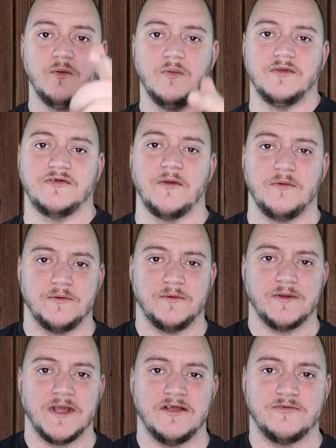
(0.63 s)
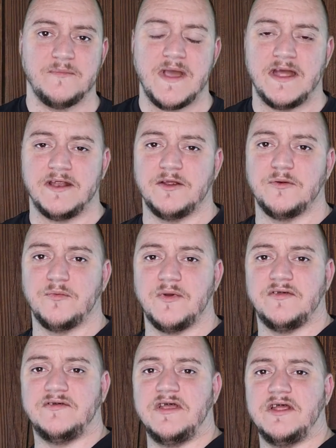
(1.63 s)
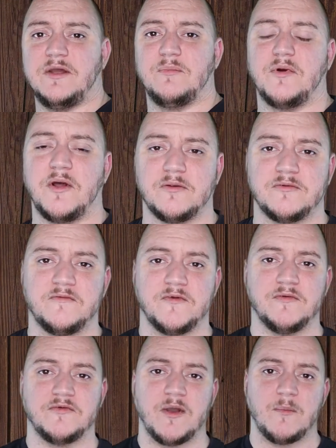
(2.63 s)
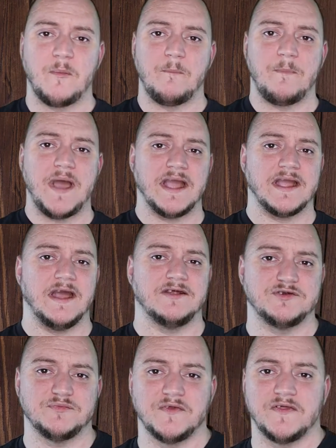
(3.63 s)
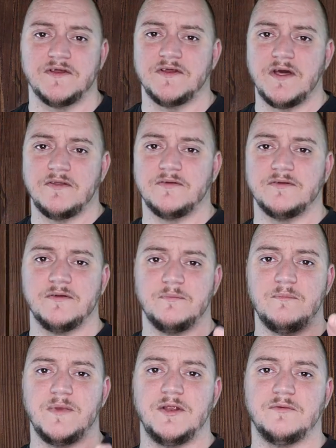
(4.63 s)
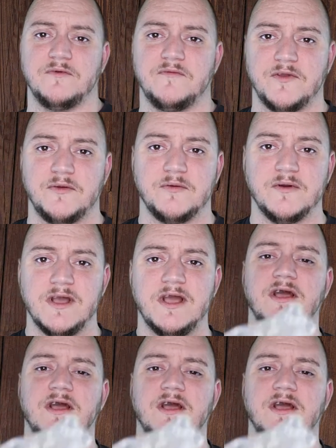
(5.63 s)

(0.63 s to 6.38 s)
What's going on guys? Matt here with TNM Product Reviews coming back at you with another mini review.